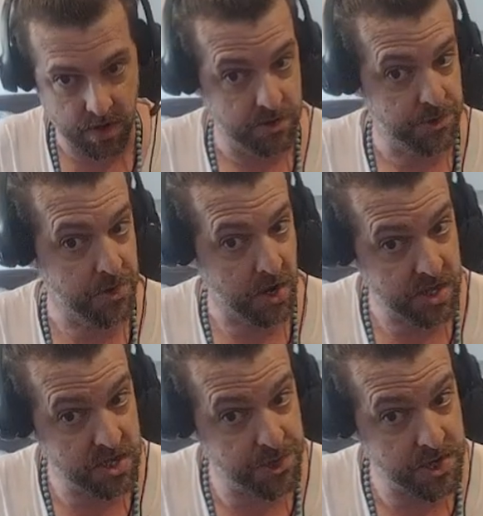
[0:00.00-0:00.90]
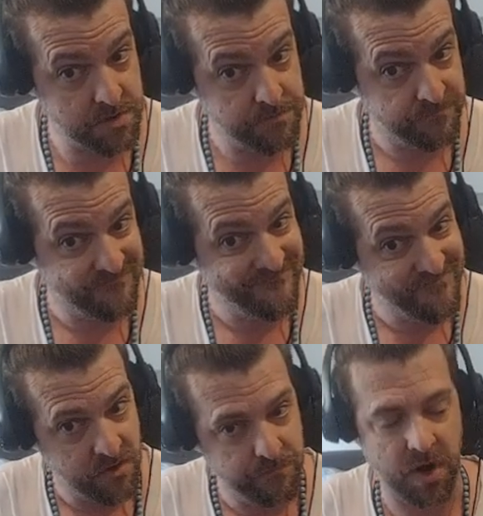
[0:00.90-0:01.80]
It's not easy,
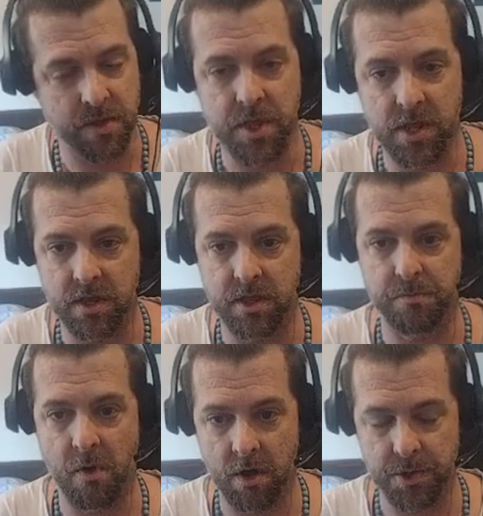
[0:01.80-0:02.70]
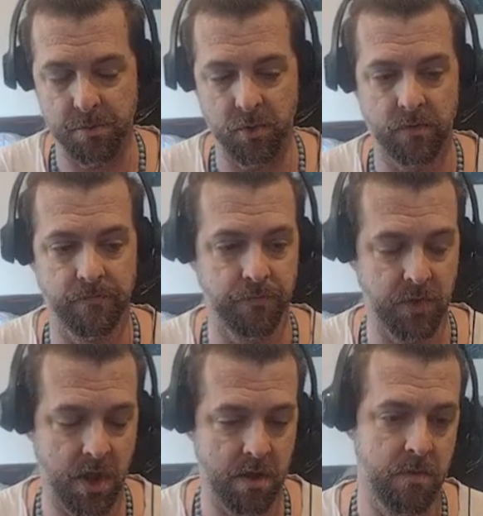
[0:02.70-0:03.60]
but I think it is possible,
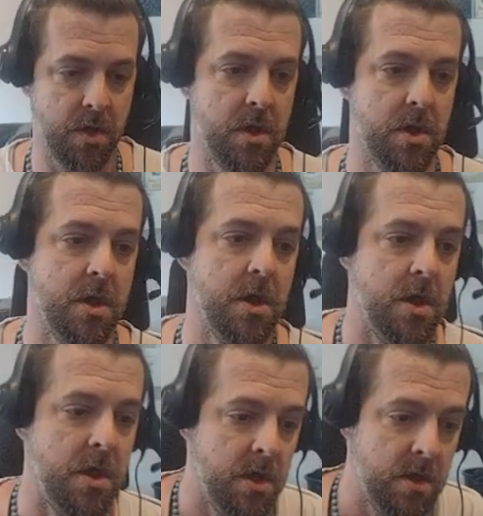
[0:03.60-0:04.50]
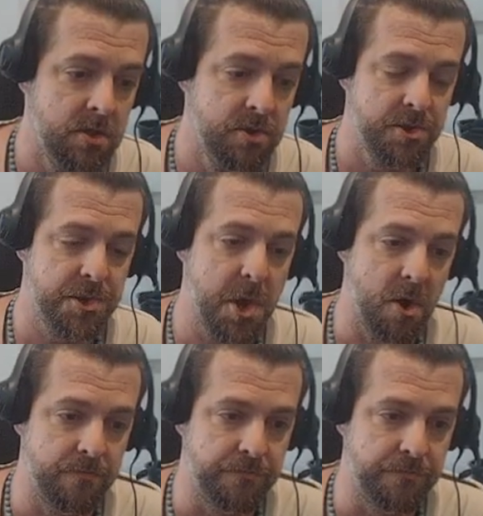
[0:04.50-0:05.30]
okay? So,